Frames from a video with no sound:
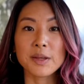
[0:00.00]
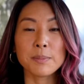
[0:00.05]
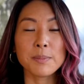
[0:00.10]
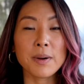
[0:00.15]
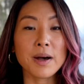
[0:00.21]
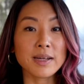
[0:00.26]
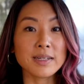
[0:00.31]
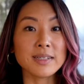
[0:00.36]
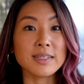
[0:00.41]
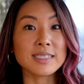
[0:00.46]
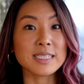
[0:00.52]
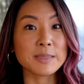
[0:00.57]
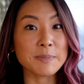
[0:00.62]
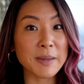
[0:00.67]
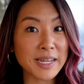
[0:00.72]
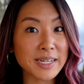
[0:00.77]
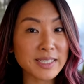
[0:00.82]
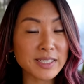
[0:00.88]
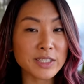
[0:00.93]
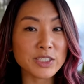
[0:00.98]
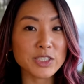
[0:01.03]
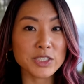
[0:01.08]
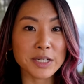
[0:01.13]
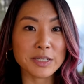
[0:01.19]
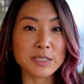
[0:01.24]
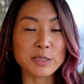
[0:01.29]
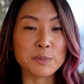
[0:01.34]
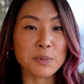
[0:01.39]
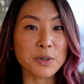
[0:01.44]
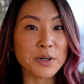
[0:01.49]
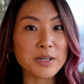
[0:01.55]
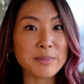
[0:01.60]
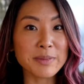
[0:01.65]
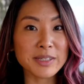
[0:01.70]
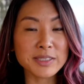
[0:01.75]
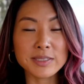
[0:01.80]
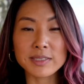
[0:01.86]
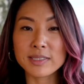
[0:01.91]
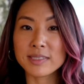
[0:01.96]
But Spanish shares pretty
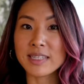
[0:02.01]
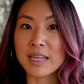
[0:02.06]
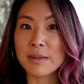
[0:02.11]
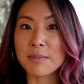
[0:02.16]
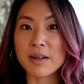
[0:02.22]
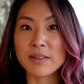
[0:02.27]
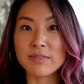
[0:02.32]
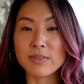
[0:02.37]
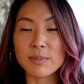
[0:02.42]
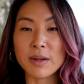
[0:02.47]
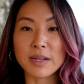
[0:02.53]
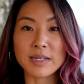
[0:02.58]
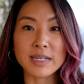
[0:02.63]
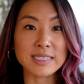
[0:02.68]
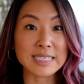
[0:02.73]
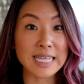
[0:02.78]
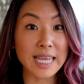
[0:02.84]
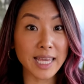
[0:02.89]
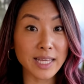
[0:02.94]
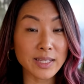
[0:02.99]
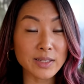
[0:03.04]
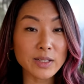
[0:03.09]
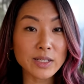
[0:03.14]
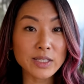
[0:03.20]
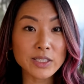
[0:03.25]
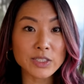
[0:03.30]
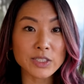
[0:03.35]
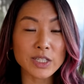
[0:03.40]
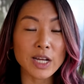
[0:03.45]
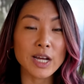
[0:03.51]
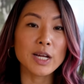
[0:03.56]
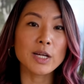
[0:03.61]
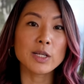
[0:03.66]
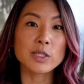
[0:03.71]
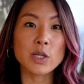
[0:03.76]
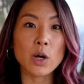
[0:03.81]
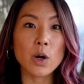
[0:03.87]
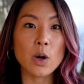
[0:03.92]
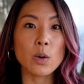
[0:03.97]
much the same alphabet as English,
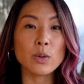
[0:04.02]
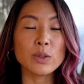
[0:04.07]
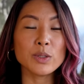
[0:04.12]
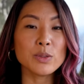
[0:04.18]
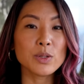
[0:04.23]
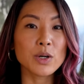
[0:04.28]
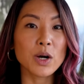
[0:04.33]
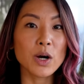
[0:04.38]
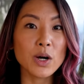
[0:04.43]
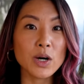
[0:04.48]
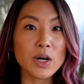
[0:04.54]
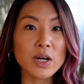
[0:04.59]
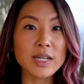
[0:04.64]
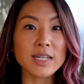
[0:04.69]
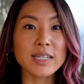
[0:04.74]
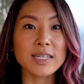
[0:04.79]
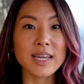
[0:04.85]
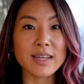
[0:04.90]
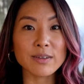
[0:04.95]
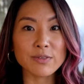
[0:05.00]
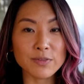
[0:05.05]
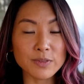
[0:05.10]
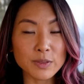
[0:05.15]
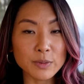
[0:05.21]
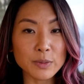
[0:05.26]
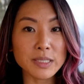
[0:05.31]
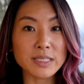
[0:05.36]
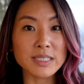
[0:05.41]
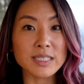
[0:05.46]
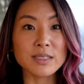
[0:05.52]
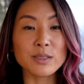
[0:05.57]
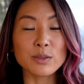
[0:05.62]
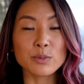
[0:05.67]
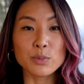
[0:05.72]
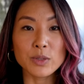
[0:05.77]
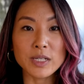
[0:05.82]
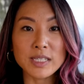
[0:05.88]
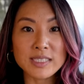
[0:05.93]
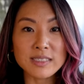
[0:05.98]
so you could get fluent in a
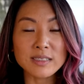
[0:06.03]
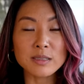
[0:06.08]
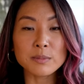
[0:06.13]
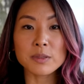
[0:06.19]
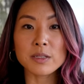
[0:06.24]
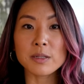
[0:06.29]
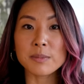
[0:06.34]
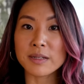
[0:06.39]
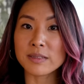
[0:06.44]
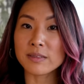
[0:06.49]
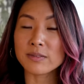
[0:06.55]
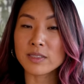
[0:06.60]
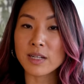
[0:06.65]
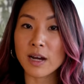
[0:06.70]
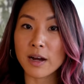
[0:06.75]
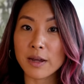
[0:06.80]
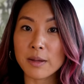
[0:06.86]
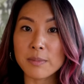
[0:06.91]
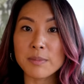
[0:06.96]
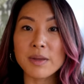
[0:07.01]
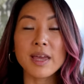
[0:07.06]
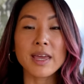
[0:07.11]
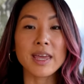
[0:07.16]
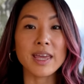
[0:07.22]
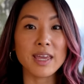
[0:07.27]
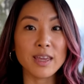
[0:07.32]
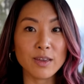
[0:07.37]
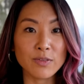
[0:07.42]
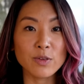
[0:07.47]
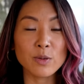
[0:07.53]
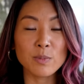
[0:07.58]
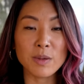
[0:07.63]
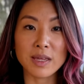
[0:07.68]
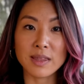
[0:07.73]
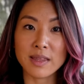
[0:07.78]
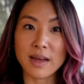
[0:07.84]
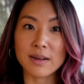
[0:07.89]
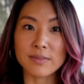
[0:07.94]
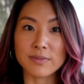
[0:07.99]
reasonable amount of time if you
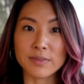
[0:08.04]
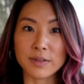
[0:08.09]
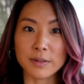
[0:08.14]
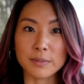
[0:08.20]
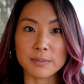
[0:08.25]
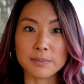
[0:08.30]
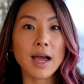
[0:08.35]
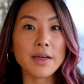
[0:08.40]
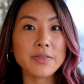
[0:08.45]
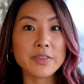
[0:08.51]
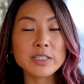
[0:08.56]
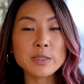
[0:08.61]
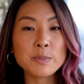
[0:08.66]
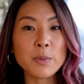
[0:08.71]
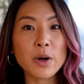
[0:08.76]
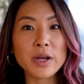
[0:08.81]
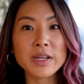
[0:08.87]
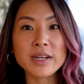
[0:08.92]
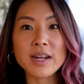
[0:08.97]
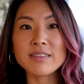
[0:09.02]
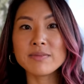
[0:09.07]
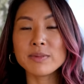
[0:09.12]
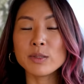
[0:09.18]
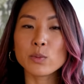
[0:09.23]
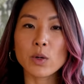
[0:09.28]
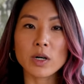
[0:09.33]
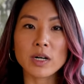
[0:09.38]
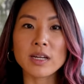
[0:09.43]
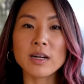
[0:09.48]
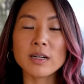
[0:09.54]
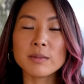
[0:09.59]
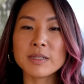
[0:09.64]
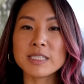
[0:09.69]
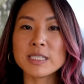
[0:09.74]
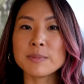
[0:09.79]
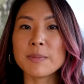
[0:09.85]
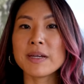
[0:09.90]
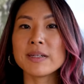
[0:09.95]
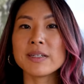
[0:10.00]
make the effort. At this point, I've been working on my
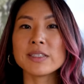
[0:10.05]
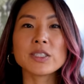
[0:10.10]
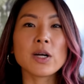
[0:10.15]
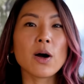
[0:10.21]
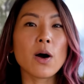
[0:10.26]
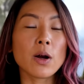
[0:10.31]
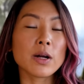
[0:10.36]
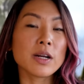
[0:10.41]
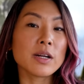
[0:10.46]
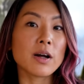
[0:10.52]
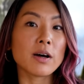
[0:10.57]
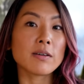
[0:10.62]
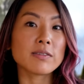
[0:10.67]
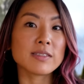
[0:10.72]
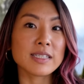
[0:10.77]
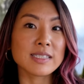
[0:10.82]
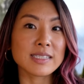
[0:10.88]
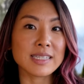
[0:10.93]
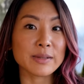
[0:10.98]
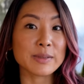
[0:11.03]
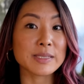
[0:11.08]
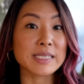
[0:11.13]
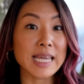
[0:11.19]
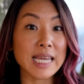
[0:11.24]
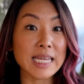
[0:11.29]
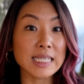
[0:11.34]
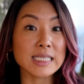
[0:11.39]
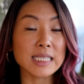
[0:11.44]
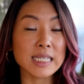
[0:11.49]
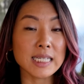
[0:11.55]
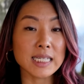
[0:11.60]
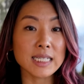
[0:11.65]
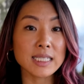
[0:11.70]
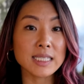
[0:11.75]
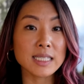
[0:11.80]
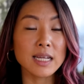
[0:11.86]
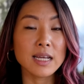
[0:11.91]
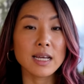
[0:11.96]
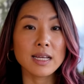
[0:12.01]
Spanish on and off since I was
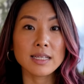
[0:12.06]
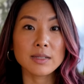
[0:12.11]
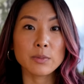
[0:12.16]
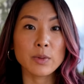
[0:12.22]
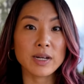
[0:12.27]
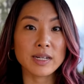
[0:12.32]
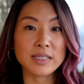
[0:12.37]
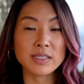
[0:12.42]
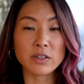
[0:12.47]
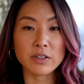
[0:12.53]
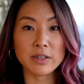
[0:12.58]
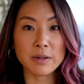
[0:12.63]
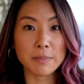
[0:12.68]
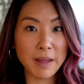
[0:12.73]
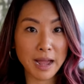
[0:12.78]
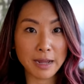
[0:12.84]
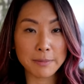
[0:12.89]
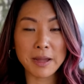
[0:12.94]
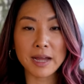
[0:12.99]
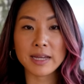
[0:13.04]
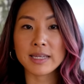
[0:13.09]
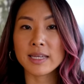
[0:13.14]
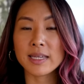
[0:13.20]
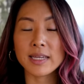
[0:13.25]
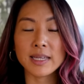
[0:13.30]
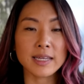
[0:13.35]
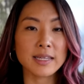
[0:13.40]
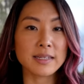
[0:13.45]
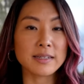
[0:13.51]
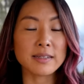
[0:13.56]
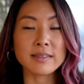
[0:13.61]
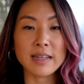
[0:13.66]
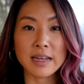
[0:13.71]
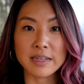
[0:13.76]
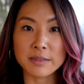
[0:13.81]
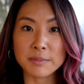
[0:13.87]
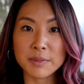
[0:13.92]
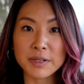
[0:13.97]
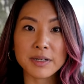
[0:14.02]
18, when I started backpacking in
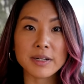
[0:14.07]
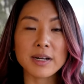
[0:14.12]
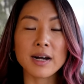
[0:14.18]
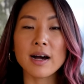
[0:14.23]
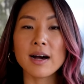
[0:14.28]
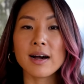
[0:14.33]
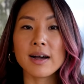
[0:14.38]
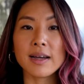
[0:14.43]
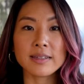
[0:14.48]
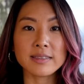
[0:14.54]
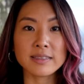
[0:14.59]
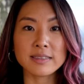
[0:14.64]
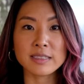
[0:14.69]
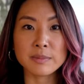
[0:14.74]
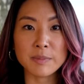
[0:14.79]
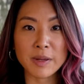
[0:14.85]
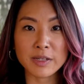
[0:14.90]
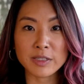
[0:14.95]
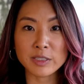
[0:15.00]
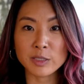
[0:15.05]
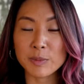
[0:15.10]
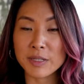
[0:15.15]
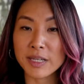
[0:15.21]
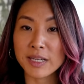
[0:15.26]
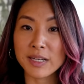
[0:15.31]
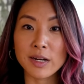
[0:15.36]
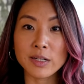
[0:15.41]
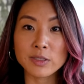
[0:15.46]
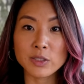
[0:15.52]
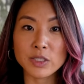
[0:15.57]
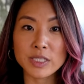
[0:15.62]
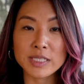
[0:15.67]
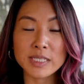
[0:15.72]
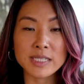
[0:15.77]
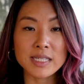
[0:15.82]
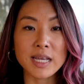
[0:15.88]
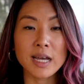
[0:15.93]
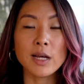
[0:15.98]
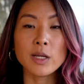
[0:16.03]
Latin America and in Spanish-speaking
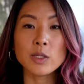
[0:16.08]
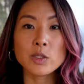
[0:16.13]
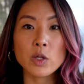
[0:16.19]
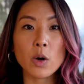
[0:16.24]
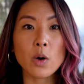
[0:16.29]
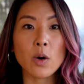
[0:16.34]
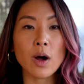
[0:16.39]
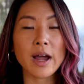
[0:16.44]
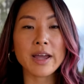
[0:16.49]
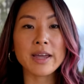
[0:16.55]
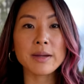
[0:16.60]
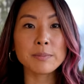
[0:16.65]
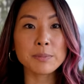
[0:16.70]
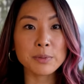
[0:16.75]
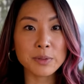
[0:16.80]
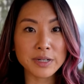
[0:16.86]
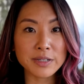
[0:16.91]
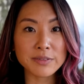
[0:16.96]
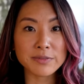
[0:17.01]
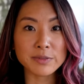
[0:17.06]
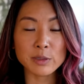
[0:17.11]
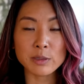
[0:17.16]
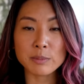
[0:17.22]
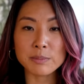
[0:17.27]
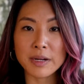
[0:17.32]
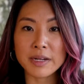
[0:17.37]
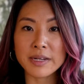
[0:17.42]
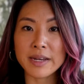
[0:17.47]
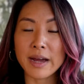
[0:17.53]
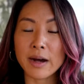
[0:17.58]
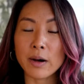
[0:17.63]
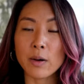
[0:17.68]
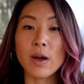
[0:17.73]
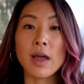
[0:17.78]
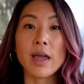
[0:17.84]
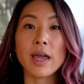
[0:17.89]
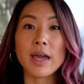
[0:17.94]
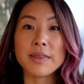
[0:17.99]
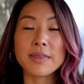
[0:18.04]
countries. So I am pretty fluent by
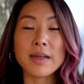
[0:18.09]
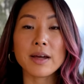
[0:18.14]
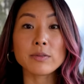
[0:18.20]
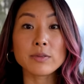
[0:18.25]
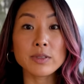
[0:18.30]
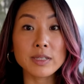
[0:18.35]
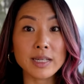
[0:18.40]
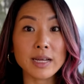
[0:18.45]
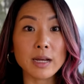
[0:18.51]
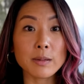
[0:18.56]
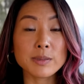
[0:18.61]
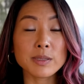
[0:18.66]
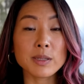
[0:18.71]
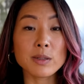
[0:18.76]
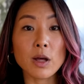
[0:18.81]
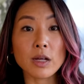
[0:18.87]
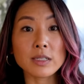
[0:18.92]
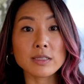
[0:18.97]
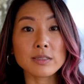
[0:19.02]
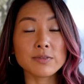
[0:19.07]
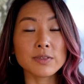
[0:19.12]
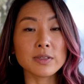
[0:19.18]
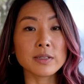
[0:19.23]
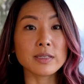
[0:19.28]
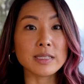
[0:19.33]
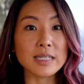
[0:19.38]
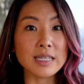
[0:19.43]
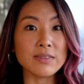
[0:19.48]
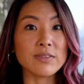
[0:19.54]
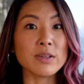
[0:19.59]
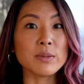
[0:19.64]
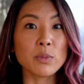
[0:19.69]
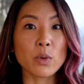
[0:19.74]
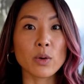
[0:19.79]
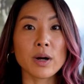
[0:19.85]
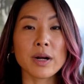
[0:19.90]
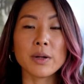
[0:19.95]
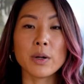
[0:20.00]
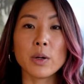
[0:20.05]
now, and that really helps a lot to feel even
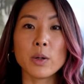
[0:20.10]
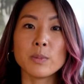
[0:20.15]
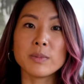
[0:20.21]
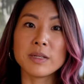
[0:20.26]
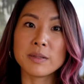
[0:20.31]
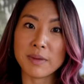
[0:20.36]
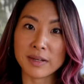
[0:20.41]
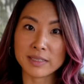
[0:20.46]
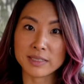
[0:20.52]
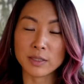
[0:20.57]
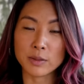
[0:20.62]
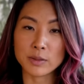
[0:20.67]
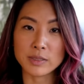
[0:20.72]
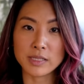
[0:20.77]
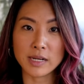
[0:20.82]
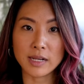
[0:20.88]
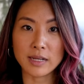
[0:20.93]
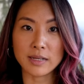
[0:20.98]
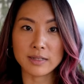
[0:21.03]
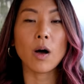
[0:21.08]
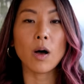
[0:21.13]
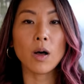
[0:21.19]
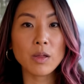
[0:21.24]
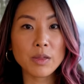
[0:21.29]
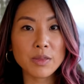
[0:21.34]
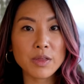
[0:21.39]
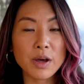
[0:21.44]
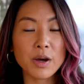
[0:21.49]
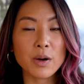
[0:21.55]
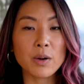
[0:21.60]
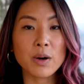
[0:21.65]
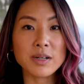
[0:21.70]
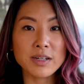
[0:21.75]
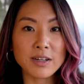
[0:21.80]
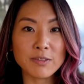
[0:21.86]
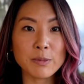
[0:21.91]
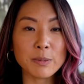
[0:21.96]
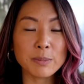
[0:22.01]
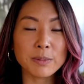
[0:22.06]
more at home in Mexico City. Although
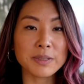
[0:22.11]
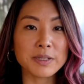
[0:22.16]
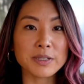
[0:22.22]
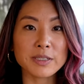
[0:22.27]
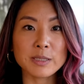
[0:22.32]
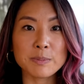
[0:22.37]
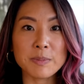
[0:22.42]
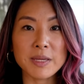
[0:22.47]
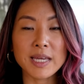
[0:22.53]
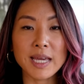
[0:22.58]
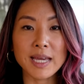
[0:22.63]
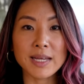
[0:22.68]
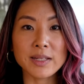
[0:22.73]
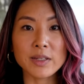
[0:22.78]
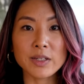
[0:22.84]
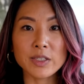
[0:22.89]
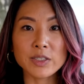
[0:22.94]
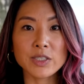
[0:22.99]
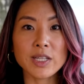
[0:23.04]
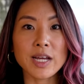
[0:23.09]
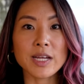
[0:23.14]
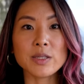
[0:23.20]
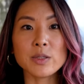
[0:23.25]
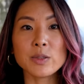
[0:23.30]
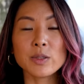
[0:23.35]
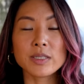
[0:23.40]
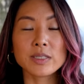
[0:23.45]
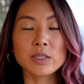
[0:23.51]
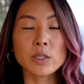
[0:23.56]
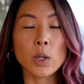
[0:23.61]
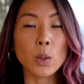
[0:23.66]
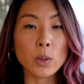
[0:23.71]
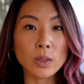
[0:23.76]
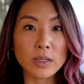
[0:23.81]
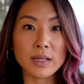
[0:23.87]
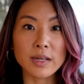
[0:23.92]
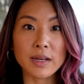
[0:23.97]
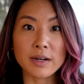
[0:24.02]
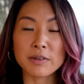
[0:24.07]
enough people here speak English that you could
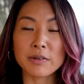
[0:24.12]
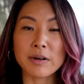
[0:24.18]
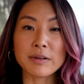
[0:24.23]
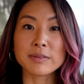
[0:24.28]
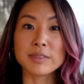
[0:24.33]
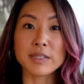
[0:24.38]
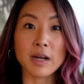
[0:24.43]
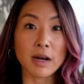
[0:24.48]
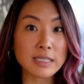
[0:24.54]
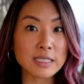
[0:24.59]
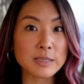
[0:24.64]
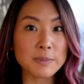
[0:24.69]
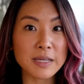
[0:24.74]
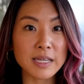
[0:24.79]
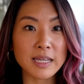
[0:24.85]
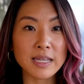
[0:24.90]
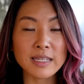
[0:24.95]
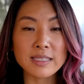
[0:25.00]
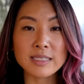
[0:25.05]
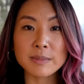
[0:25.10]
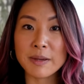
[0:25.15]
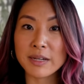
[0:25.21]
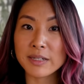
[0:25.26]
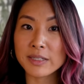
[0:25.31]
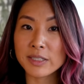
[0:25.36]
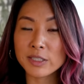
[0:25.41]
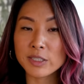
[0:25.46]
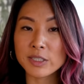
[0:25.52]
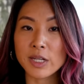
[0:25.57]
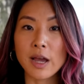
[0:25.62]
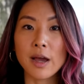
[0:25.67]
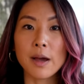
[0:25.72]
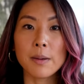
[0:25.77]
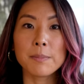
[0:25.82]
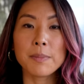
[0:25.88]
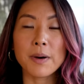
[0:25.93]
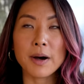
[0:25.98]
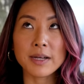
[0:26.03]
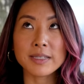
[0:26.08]
totally get around not speaking Spanish,
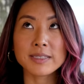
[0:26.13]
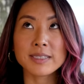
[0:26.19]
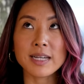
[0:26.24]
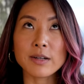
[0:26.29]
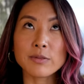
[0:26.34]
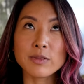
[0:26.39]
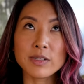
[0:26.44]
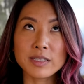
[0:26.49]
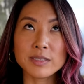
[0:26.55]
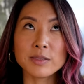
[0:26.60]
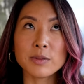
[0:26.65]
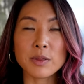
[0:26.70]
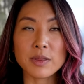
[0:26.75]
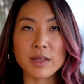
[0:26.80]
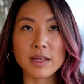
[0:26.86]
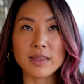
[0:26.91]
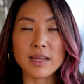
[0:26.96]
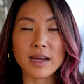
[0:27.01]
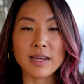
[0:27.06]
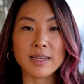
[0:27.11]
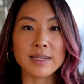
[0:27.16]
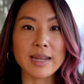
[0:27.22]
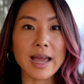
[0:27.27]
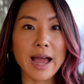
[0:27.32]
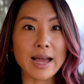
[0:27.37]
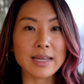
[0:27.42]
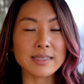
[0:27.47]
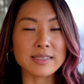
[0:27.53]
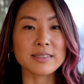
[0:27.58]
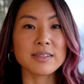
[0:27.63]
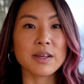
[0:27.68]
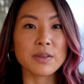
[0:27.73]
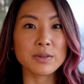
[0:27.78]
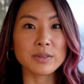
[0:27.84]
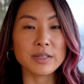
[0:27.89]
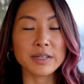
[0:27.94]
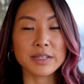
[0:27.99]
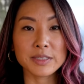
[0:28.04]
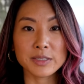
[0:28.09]
but I really do think that it adds
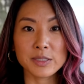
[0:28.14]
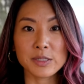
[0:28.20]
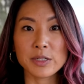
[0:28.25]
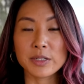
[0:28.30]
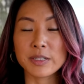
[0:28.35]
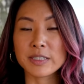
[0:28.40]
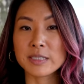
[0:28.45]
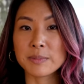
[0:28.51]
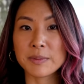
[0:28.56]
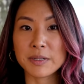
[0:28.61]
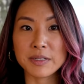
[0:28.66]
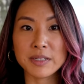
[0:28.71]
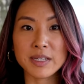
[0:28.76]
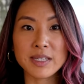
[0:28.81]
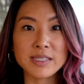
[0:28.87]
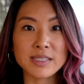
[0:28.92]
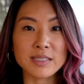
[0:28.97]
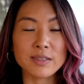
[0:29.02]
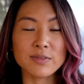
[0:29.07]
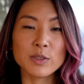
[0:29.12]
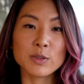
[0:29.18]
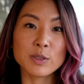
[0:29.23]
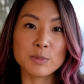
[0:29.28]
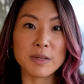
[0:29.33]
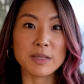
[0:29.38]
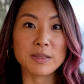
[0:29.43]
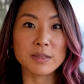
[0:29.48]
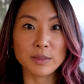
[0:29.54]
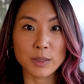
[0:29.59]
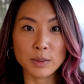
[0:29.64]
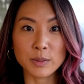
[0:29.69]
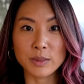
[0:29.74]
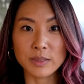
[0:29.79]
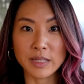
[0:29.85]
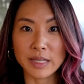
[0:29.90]
another layer to your experience if you speak the local